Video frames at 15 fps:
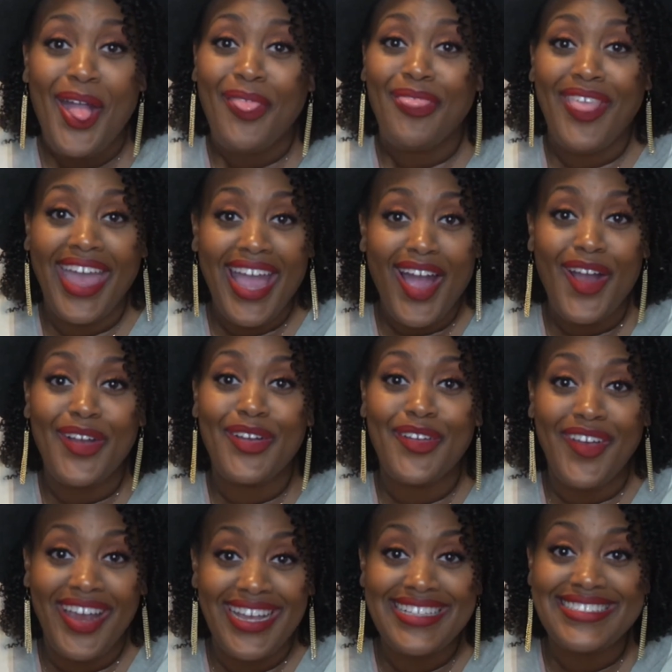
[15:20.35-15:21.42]
They are
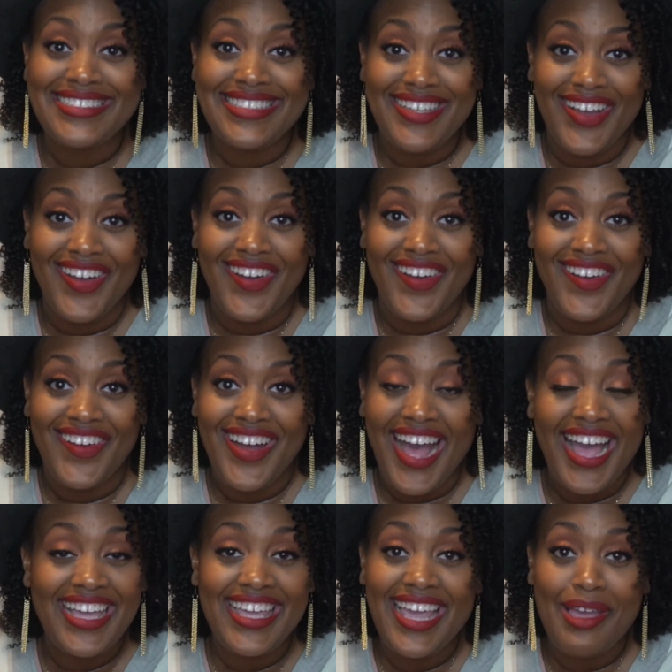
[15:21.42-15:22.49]
crazy, y'all.
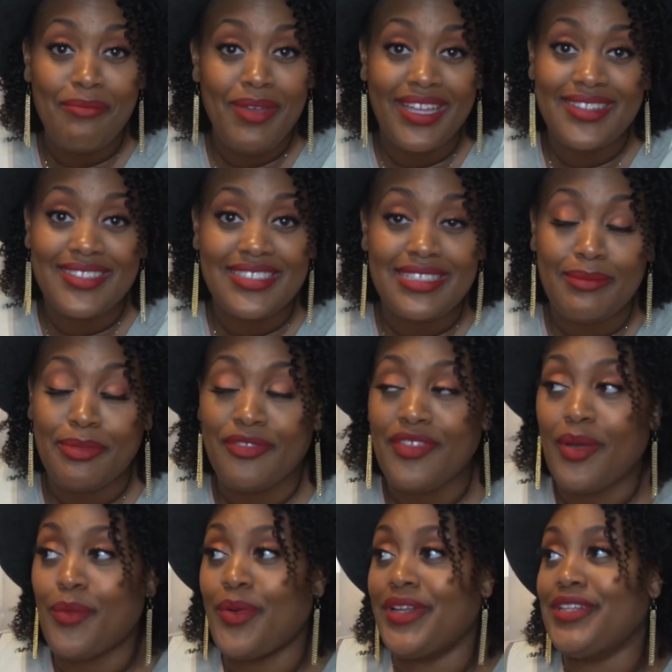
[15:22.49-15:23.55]
I can't make this up if
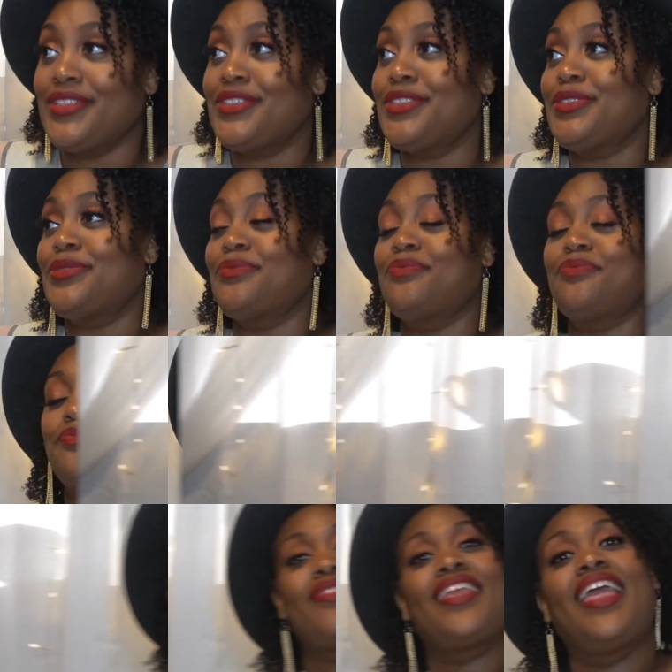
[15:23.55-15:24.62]
I wanted to.
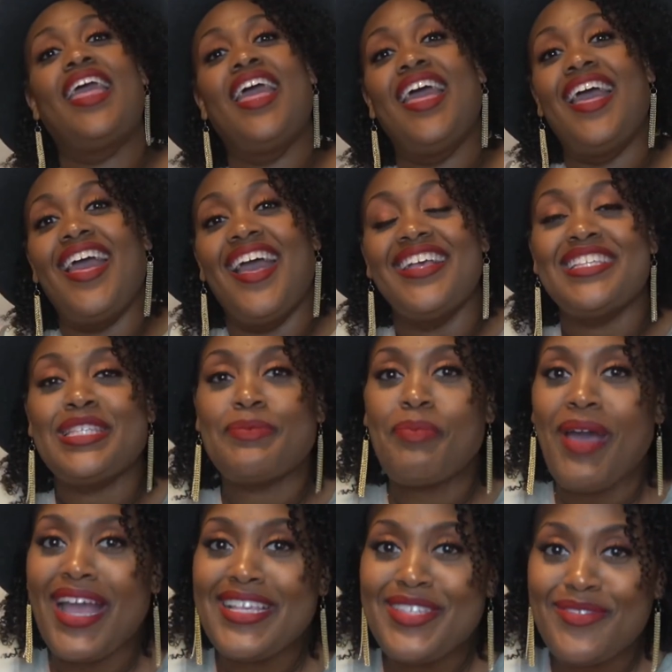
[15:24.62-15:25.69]

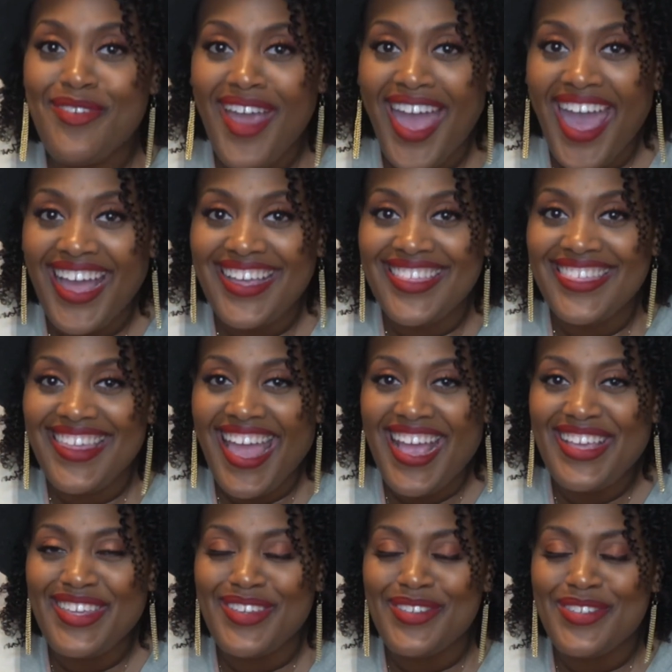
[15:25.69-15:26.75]
Spice Rack,
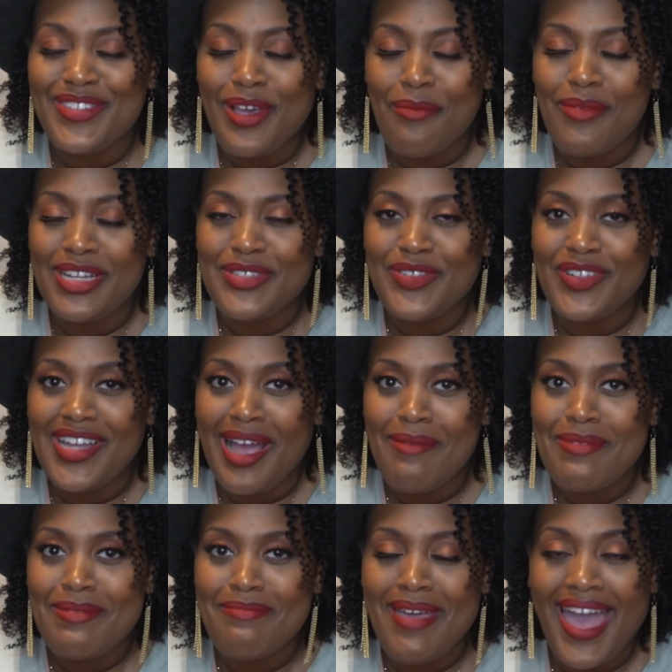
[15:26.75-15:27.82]
thank you so much for
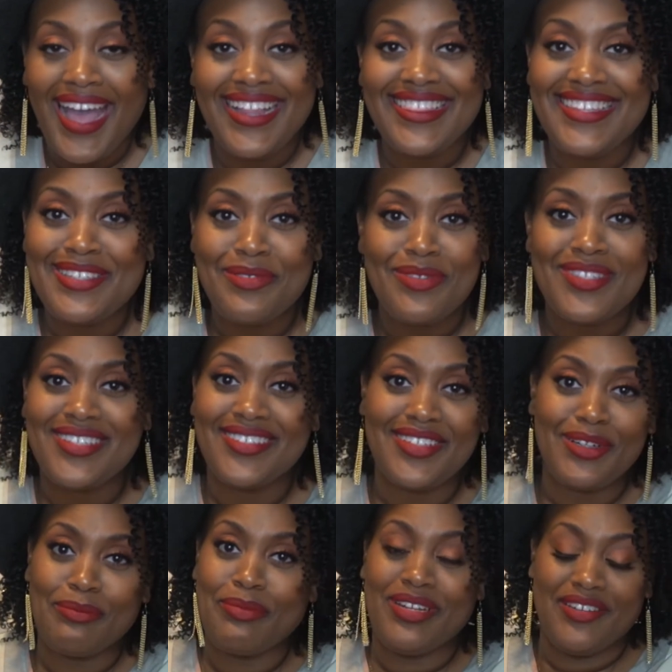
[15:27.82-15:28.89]
coming back. This was a
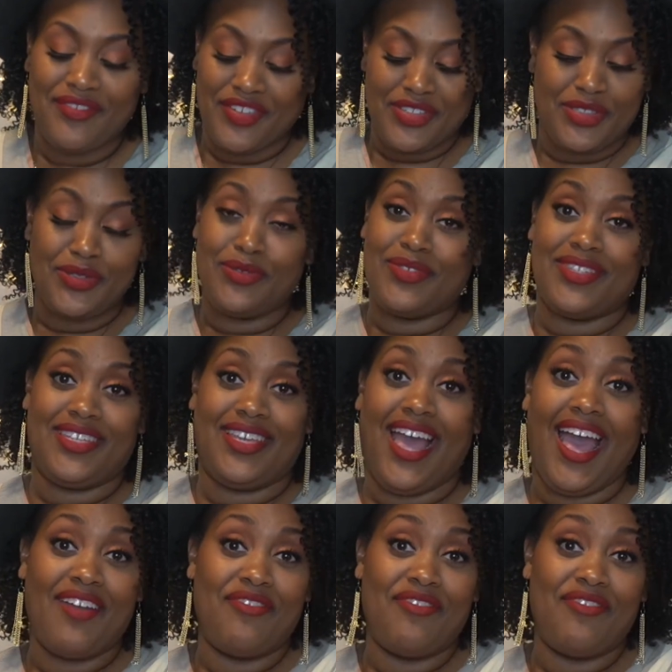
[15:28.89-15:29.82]
little bit of a doozy. I